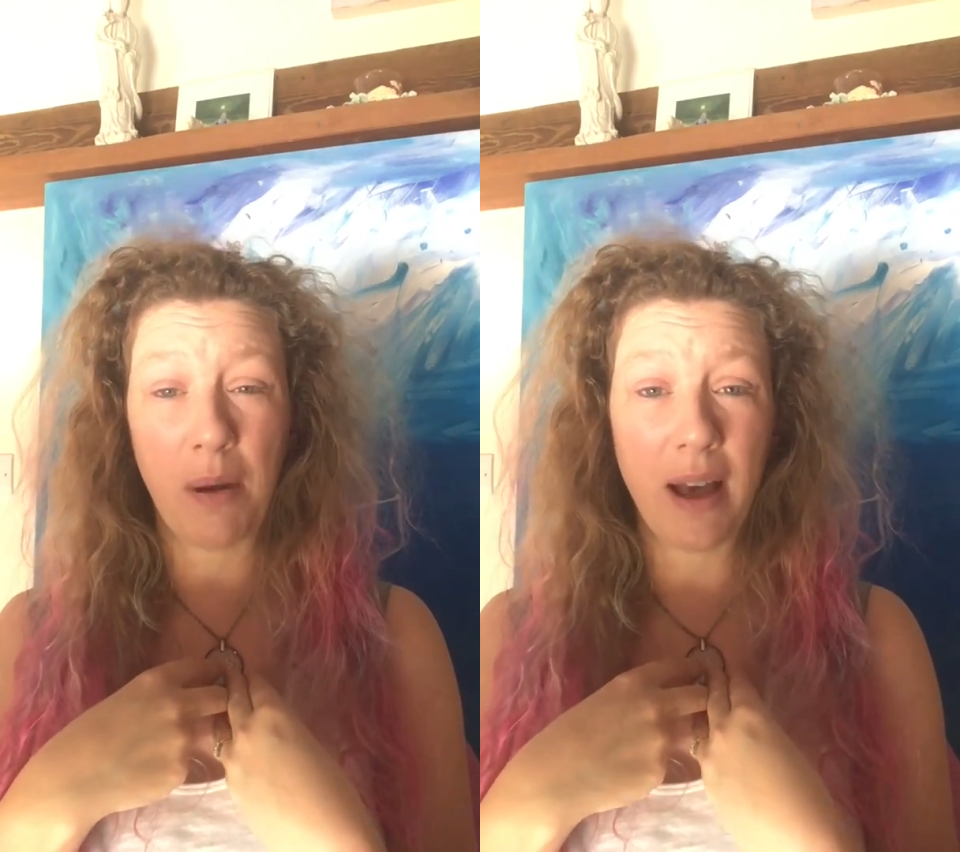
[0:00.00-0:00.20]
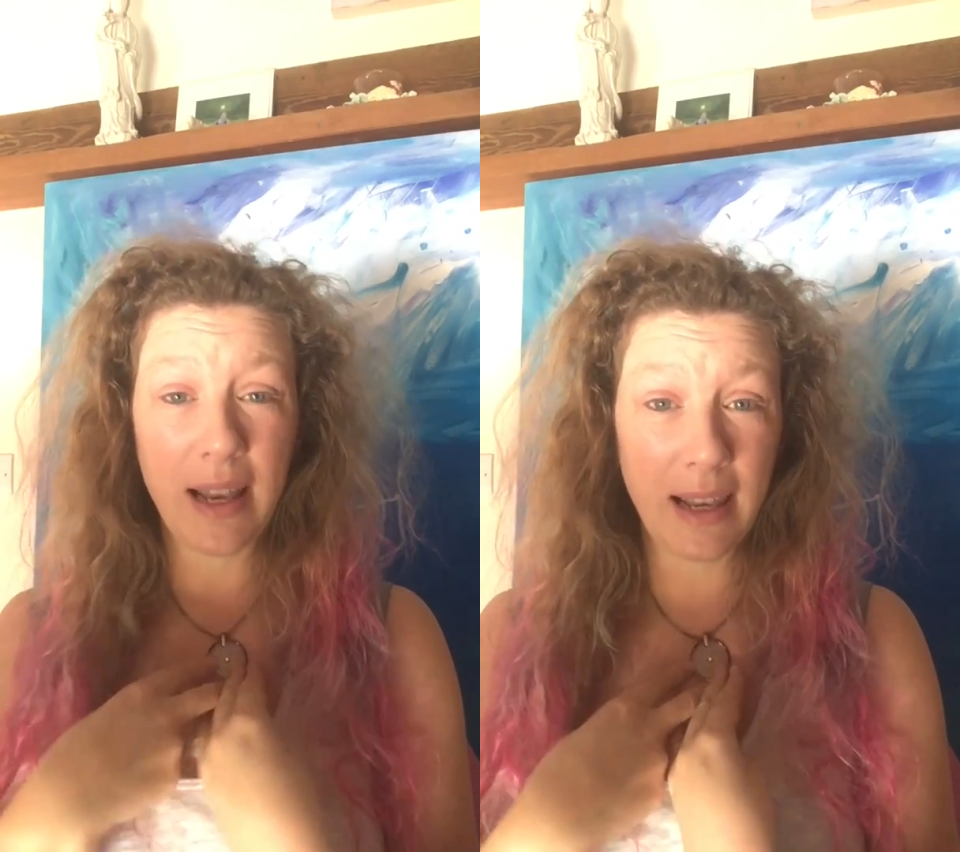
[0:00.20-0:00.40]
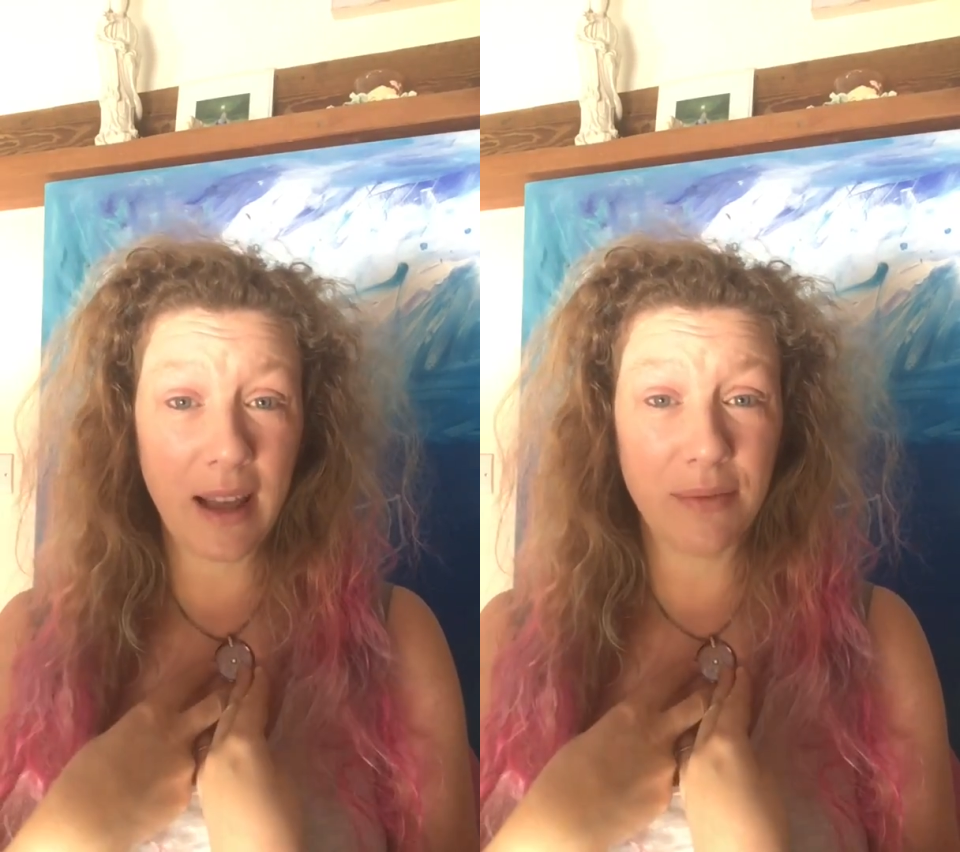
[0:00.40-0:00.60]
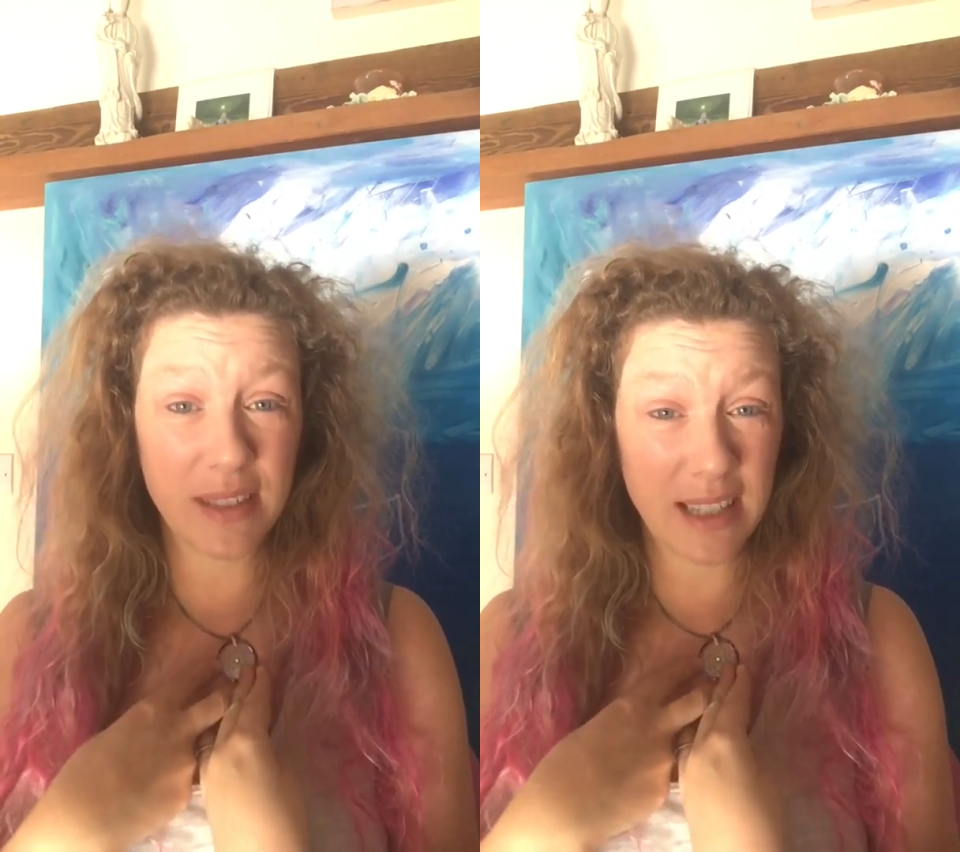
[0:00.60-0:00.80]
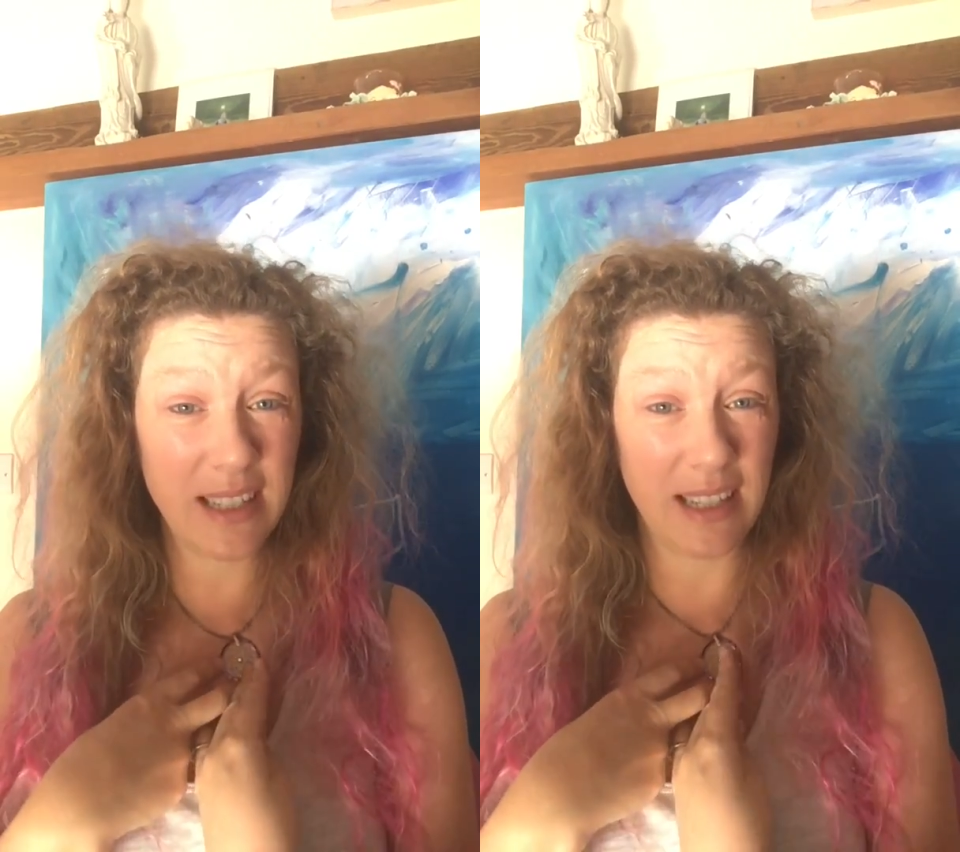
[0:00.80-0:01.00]
but I love
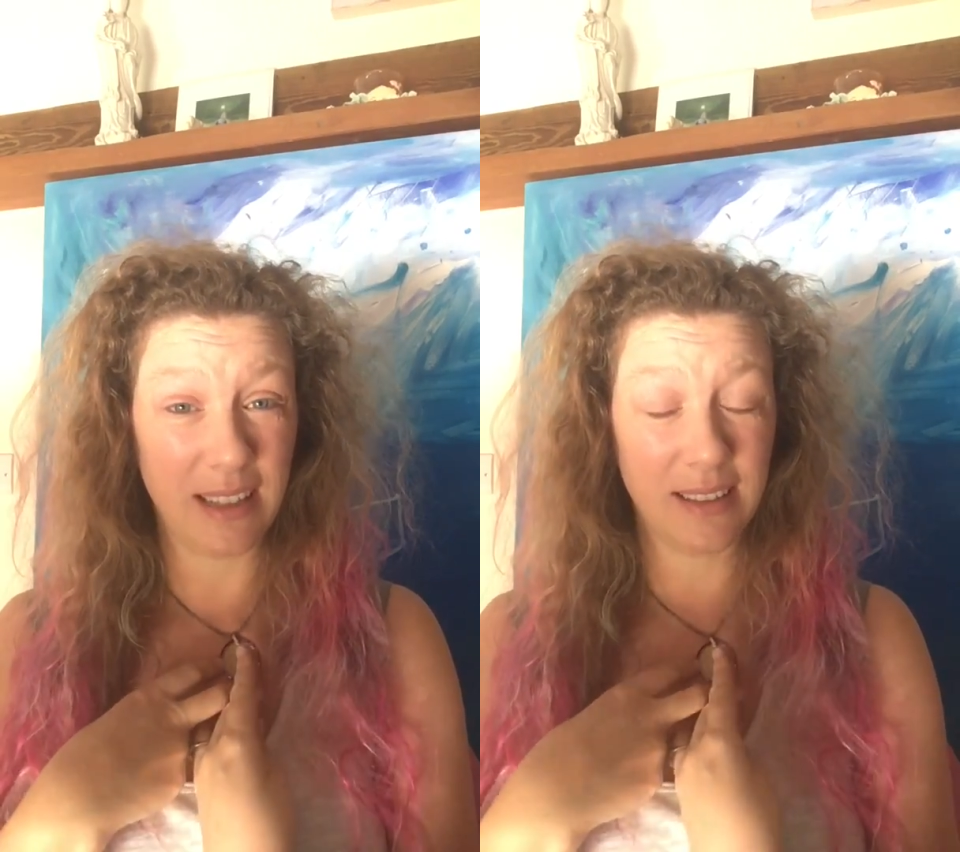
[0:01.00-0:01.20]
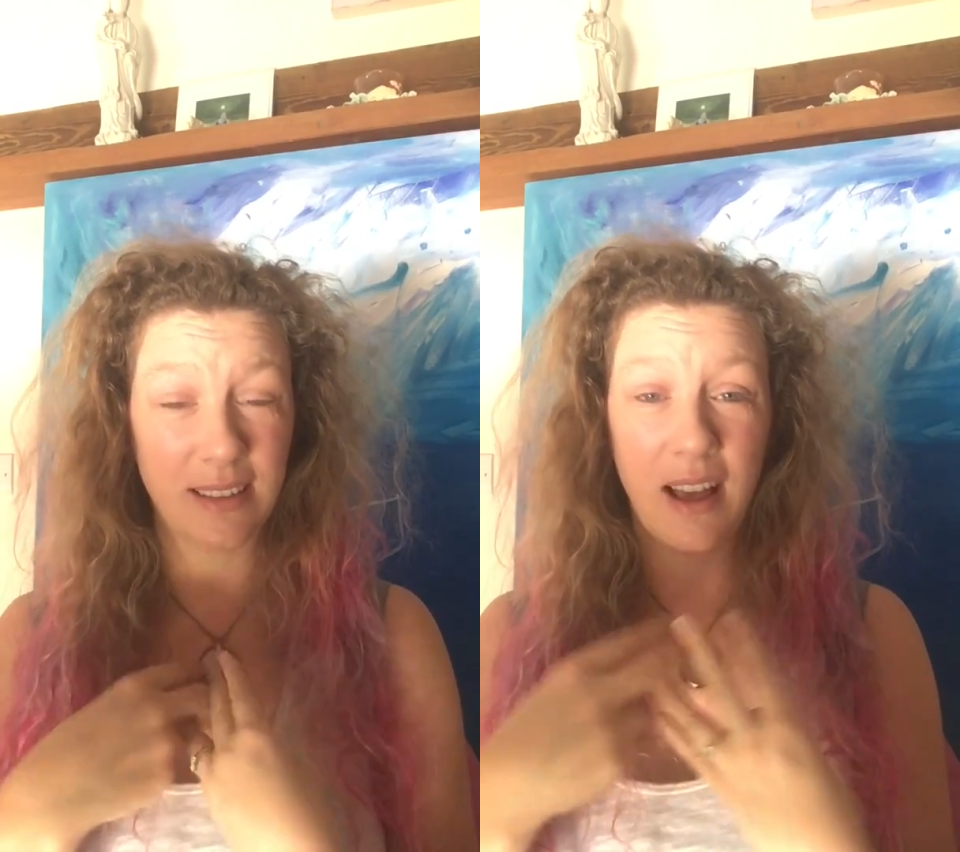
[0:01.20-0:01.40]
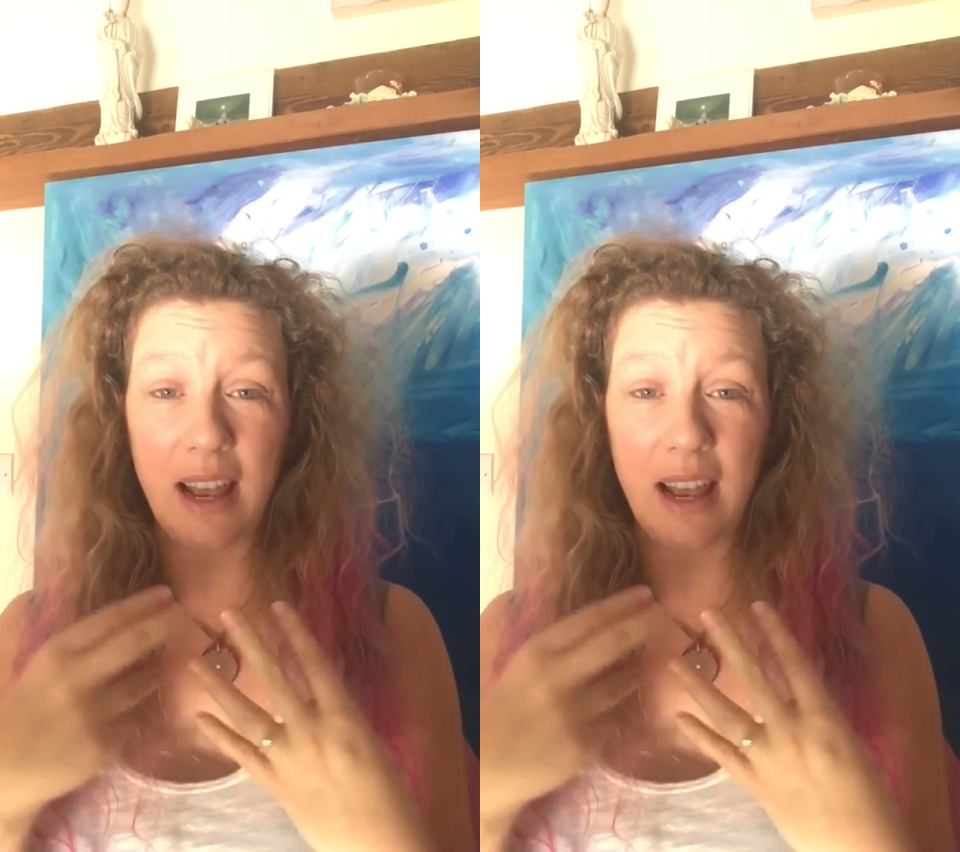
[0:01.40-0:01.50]
cities.